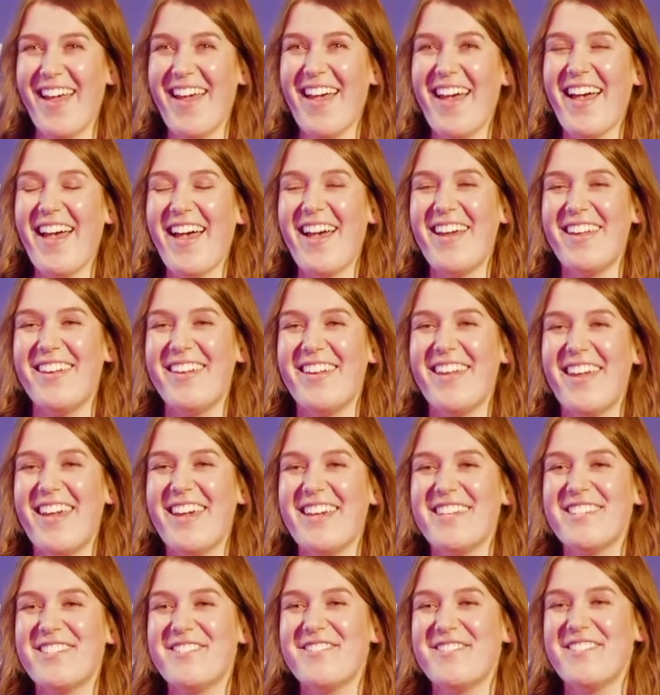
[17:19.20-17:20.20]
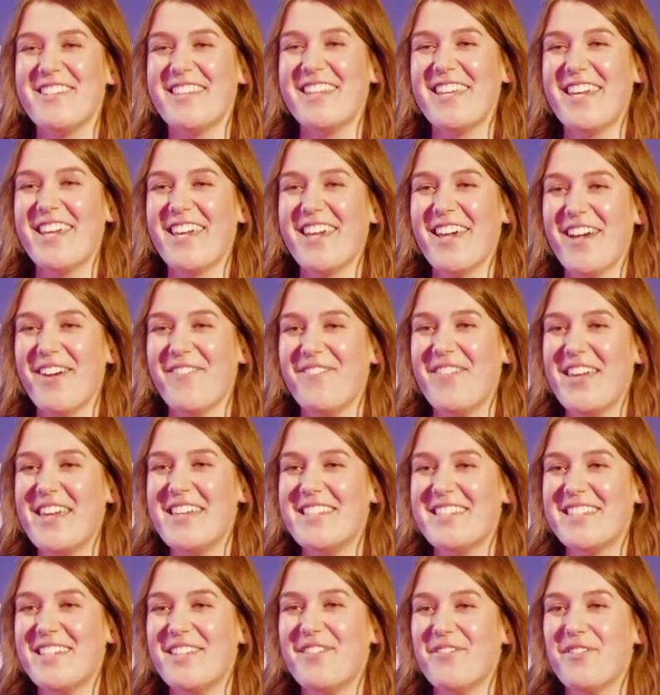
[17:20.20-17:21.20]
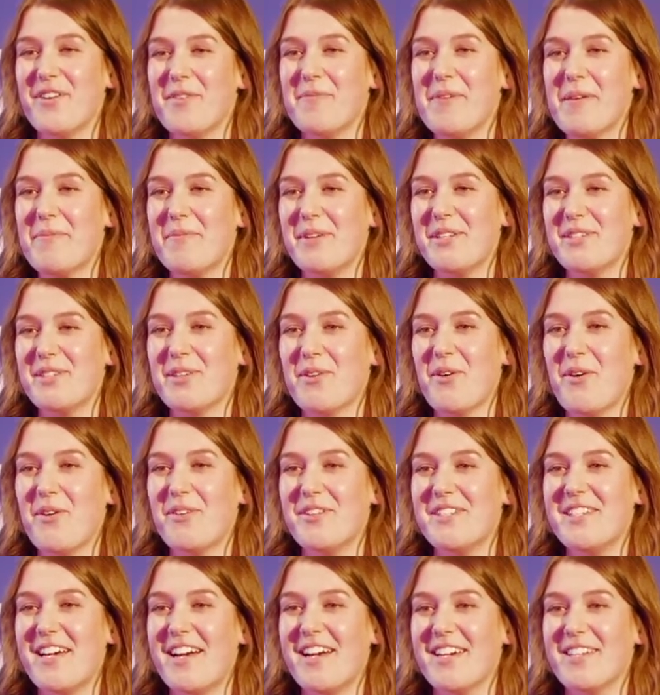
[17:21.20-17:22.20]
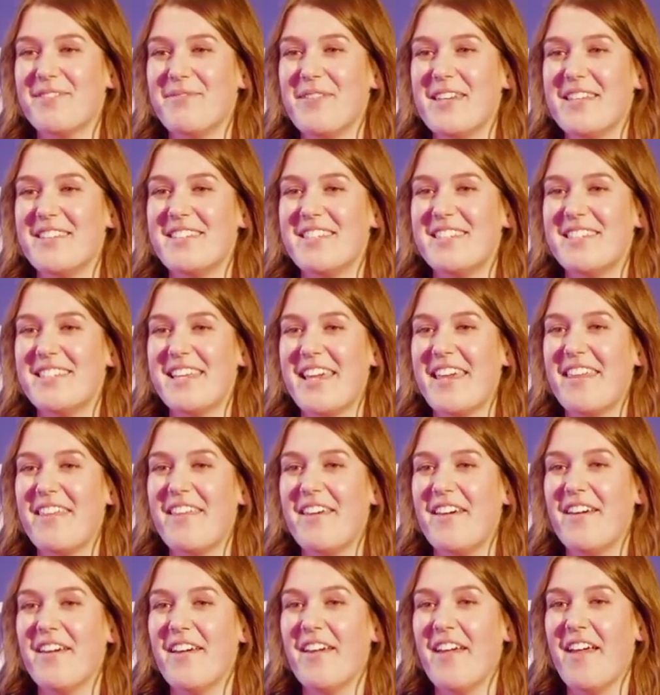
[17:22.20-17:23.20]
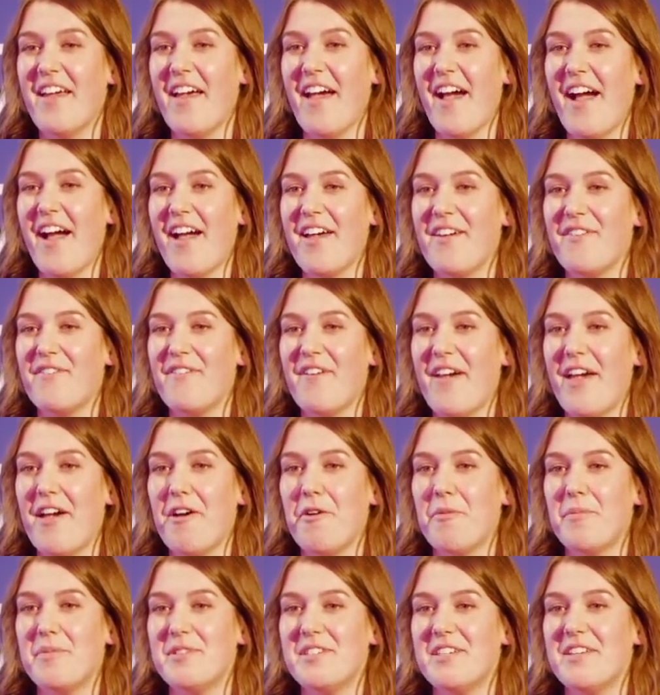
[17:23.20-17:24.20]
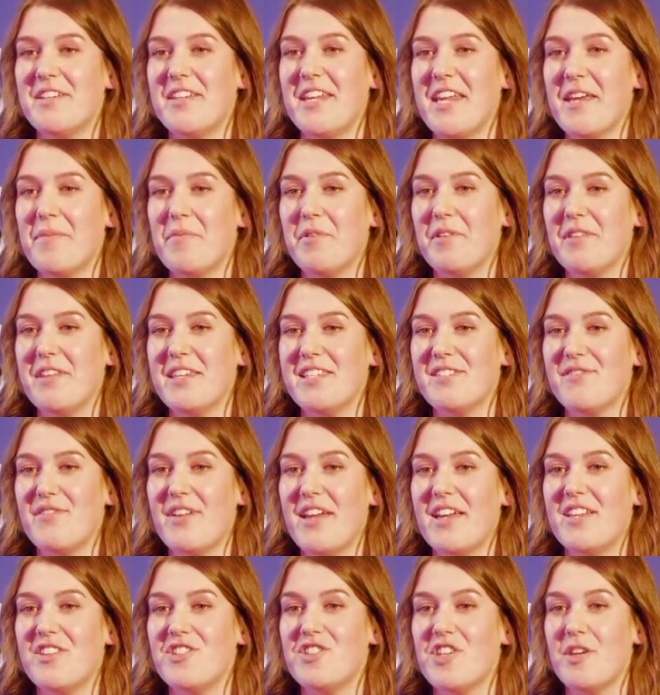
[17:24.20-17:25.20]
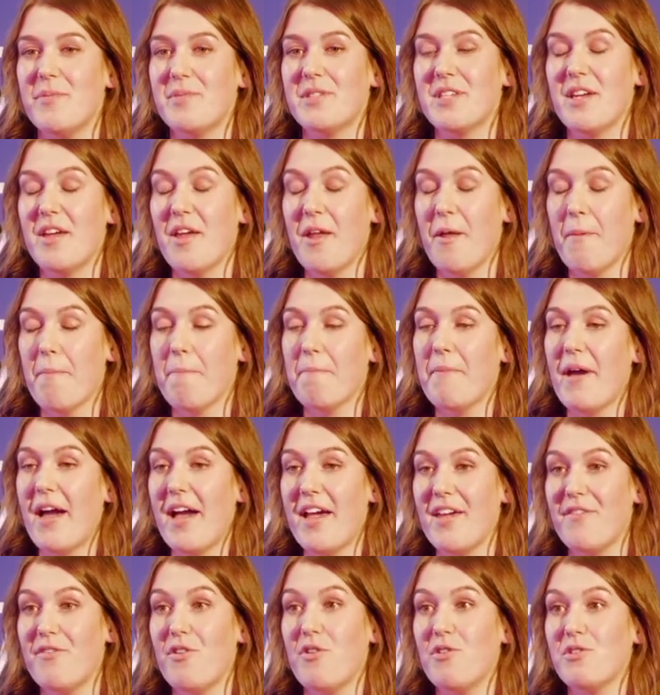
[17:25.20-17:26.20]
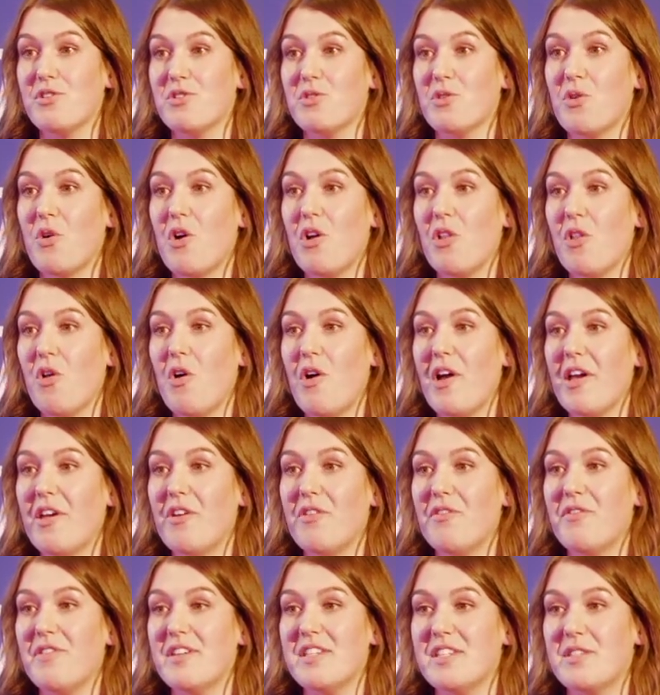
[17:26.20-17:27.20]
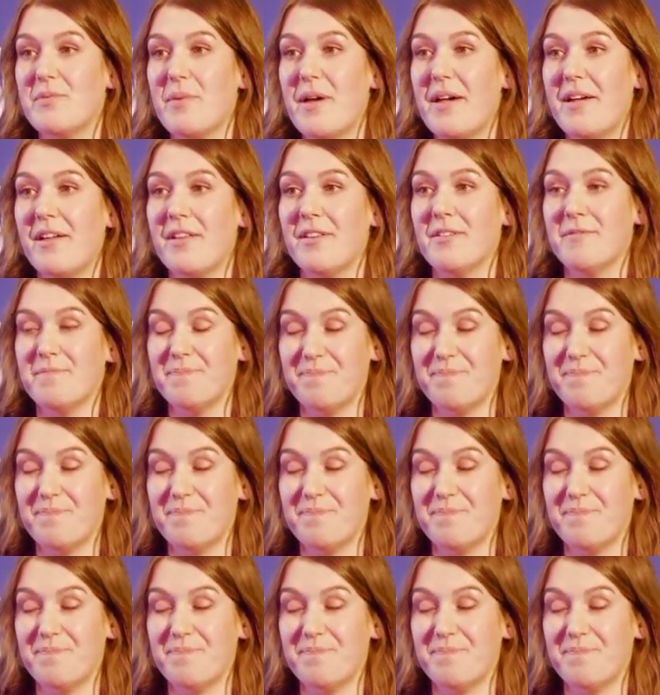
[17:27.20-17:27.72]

And it's really amazing for people to contact me to say that I've helped to enable these friendships, but I've also got a lot out of it as well.